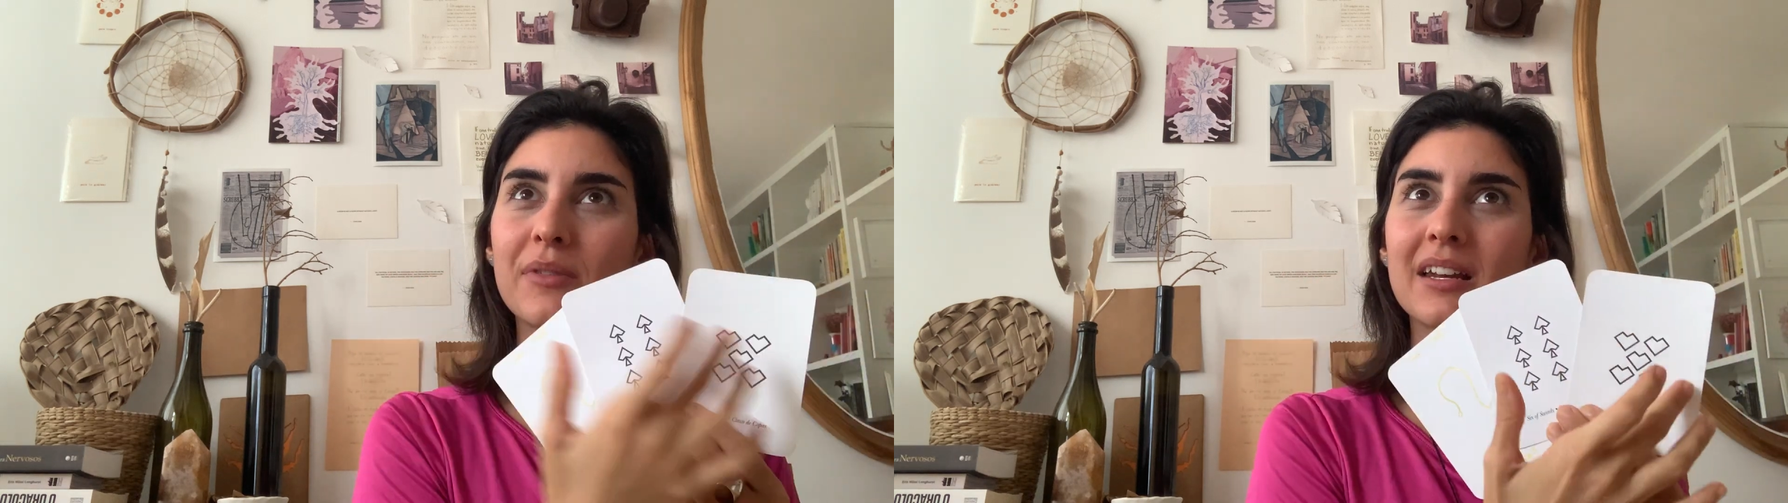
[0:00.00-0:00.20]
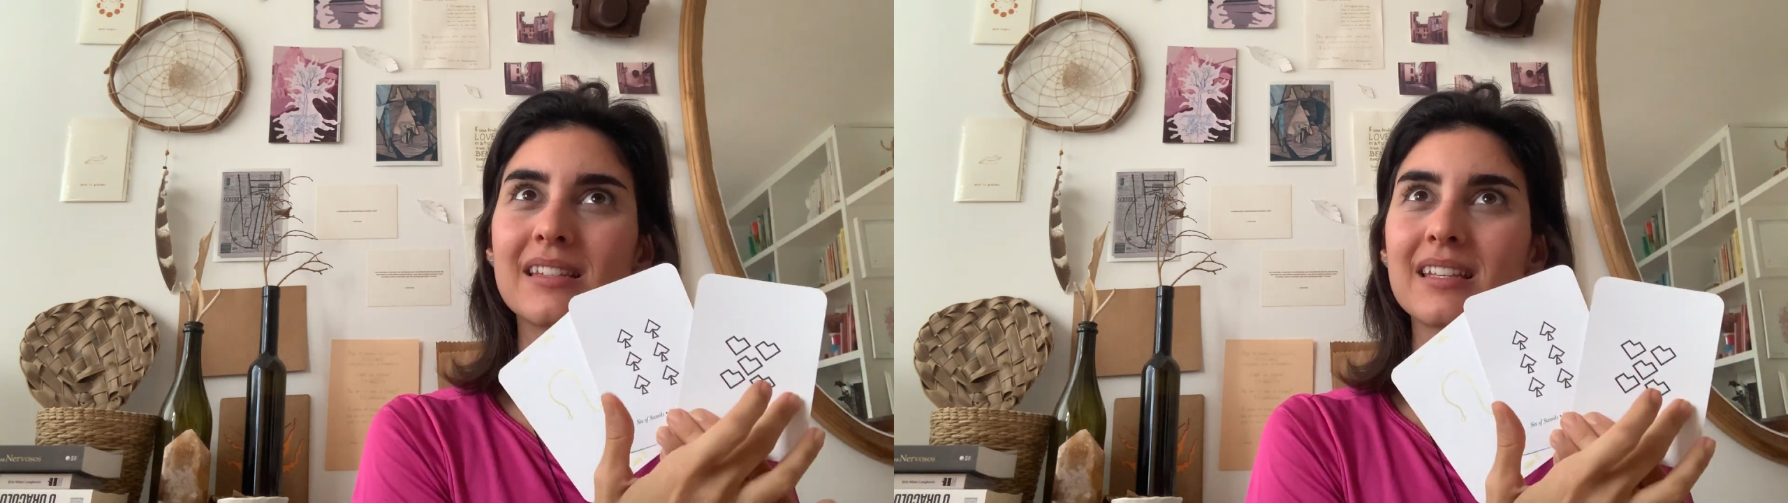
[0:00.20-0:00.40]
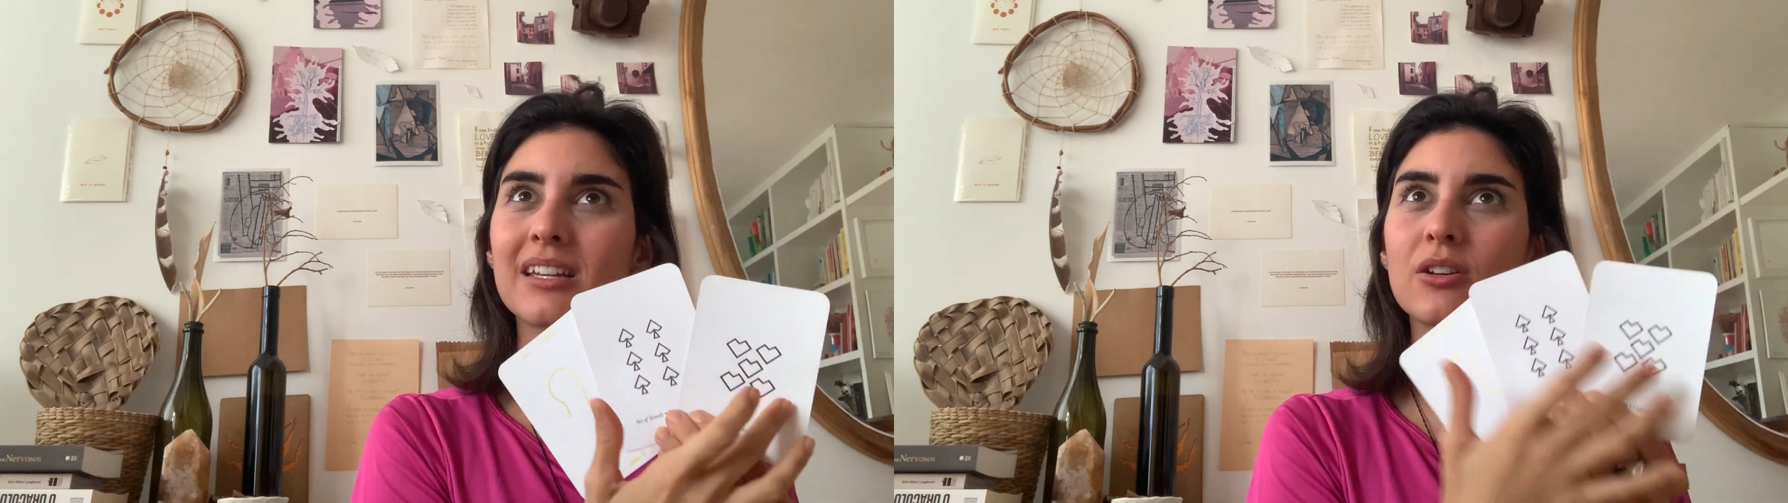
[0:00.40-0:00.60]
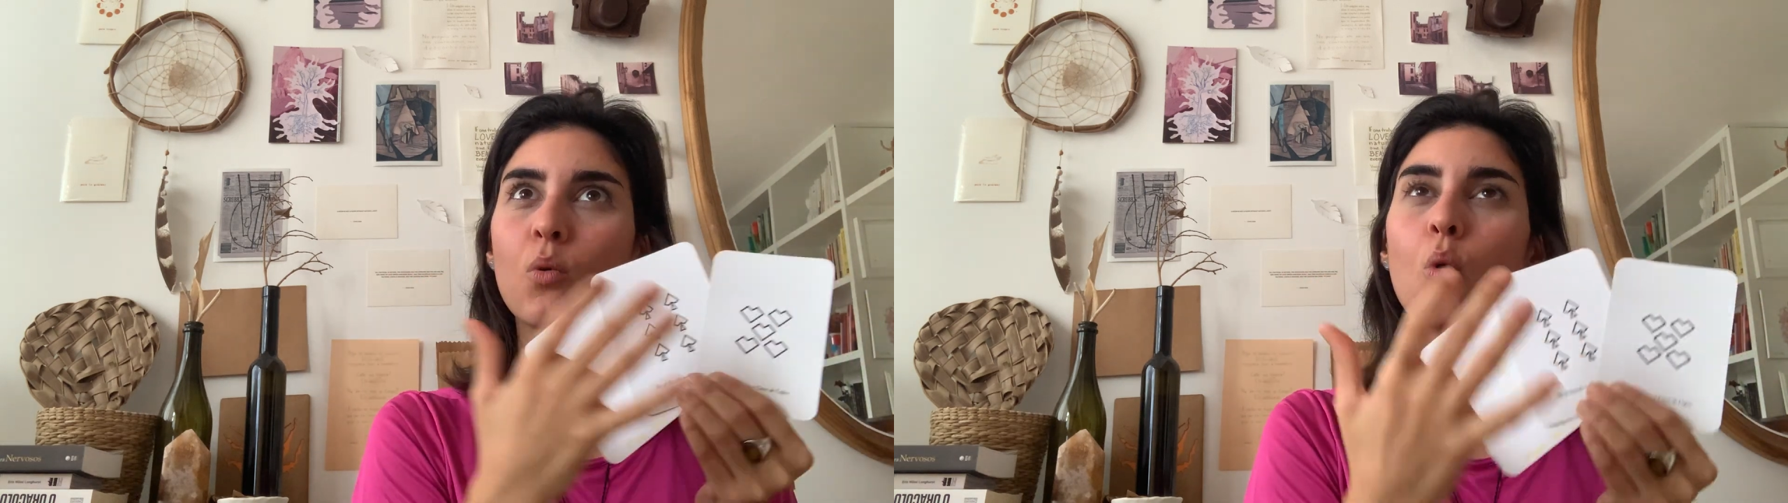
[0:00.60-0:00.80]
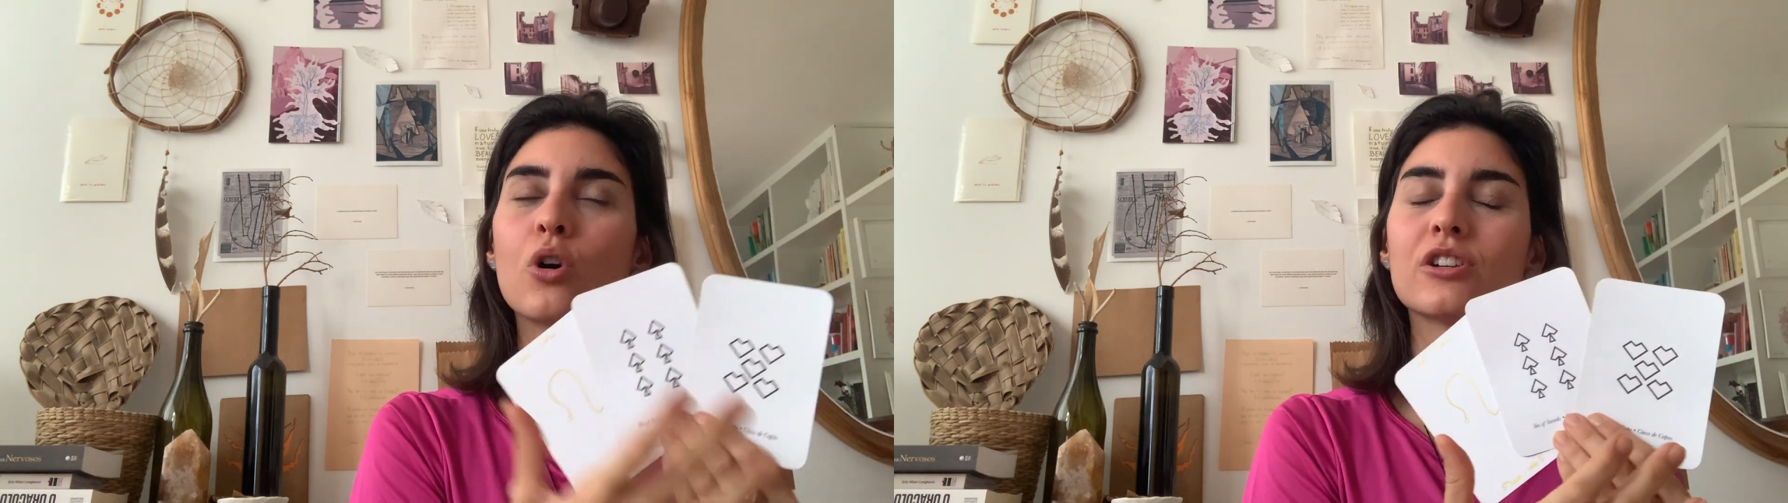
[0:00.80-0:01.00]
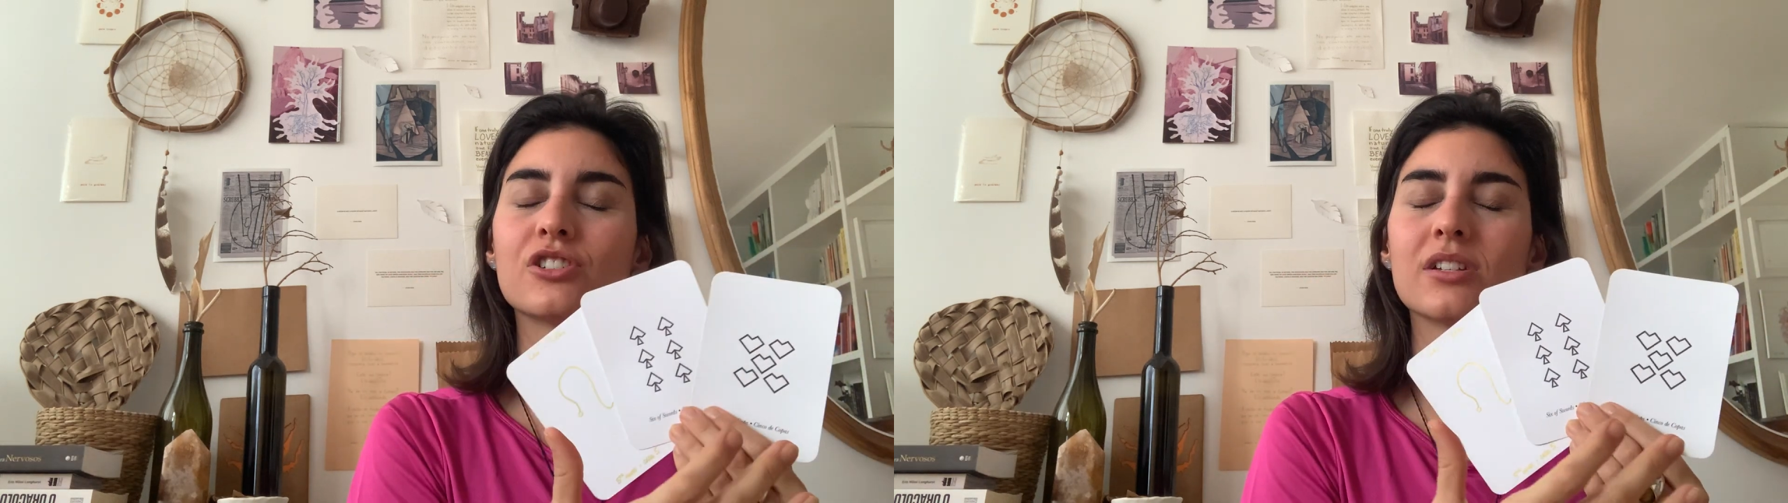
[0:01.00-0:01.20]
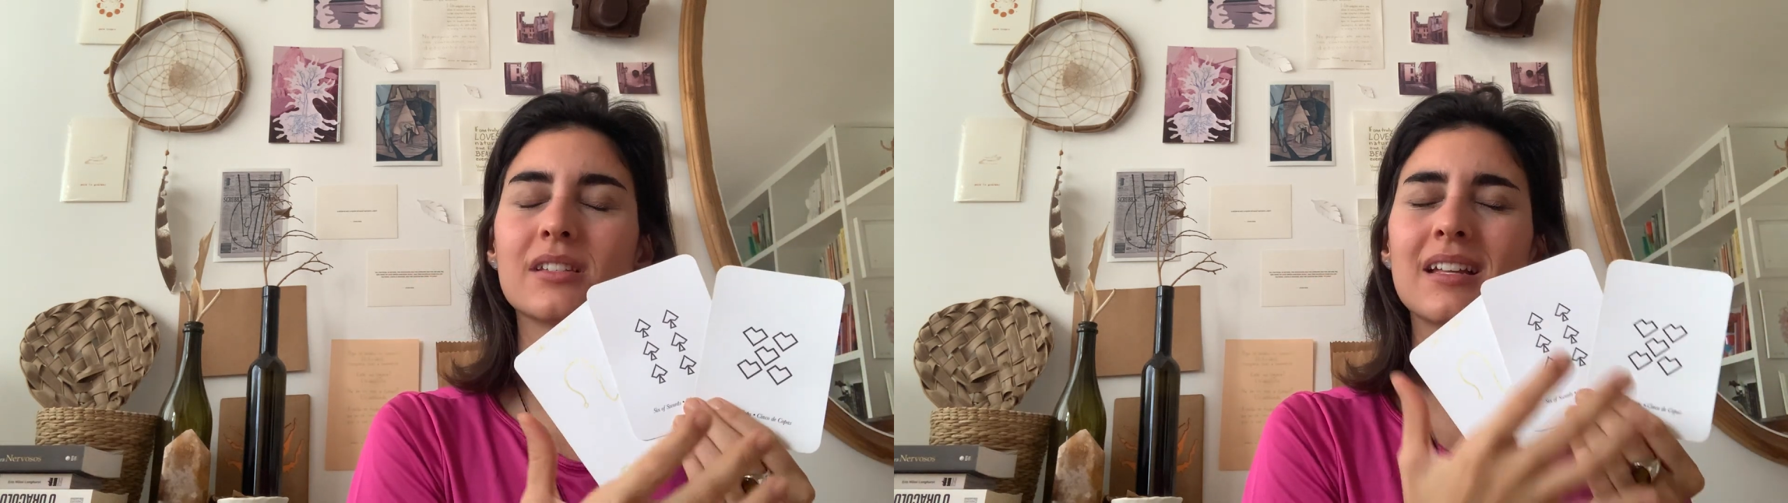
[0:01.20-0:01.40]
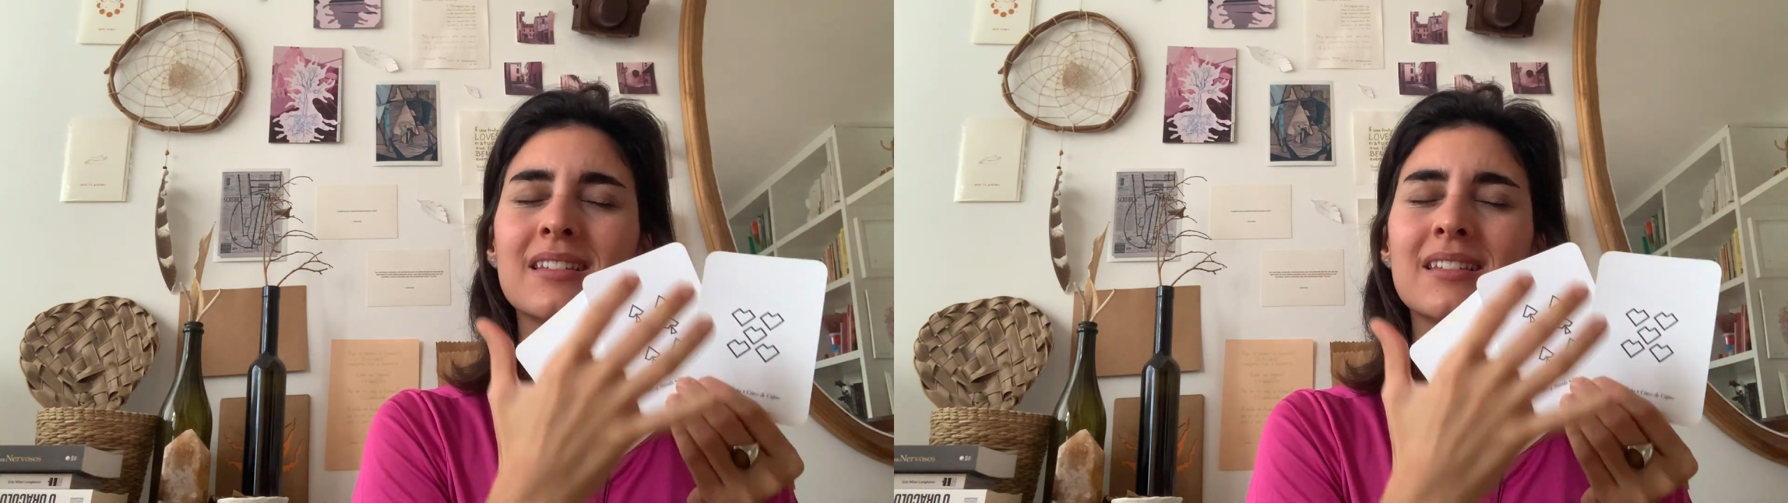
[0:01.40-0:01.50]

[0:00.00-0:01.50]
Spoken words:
that it's like gorgeous.